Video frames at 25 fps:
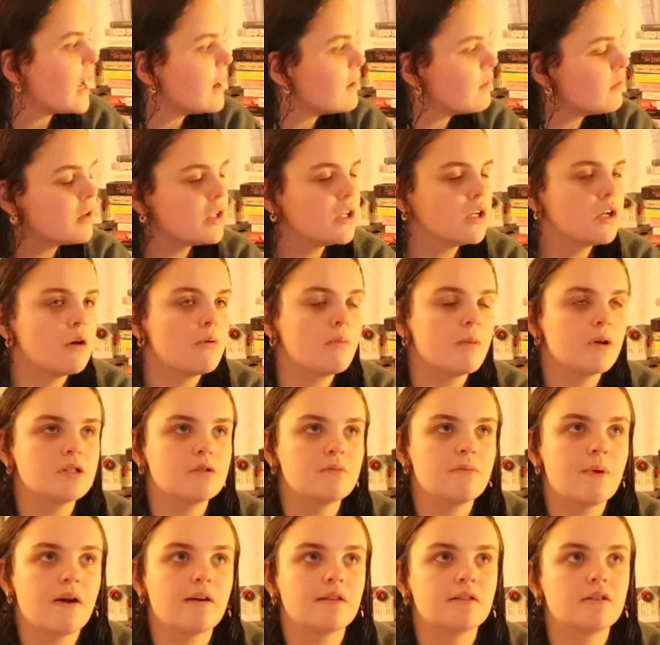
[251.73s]
I don't really know much
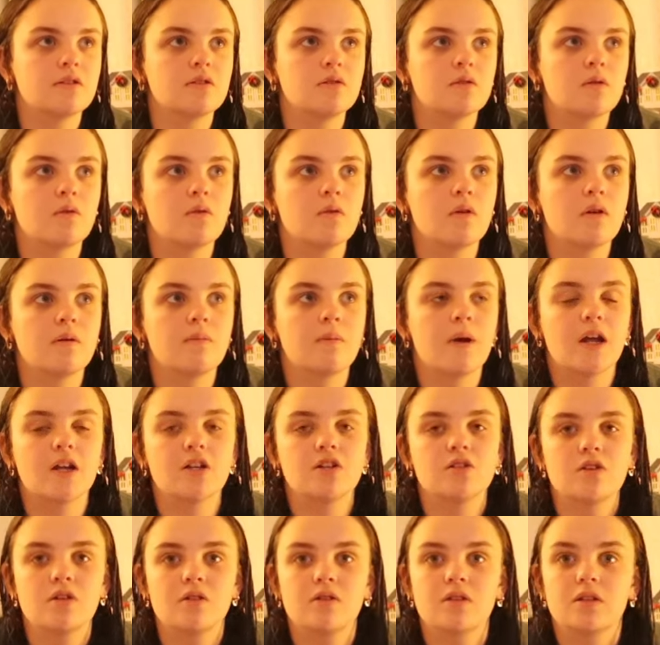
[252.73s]
about the storm. I
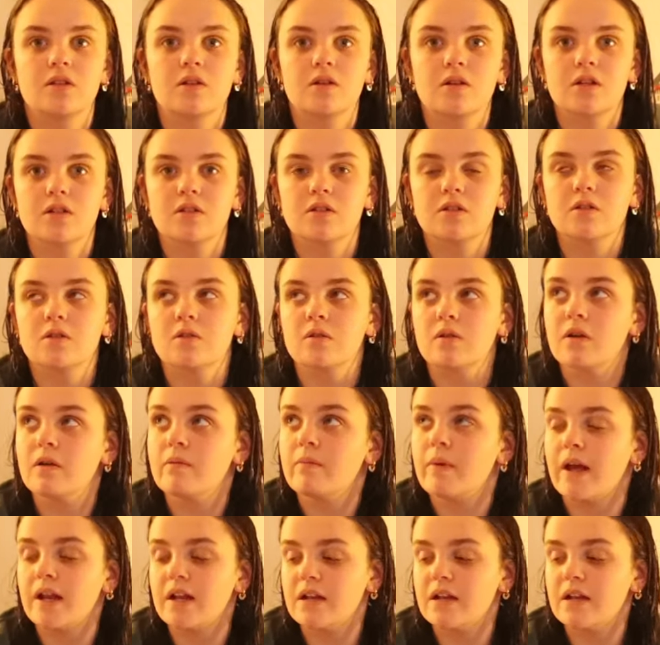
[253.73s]
just know that there is a storm.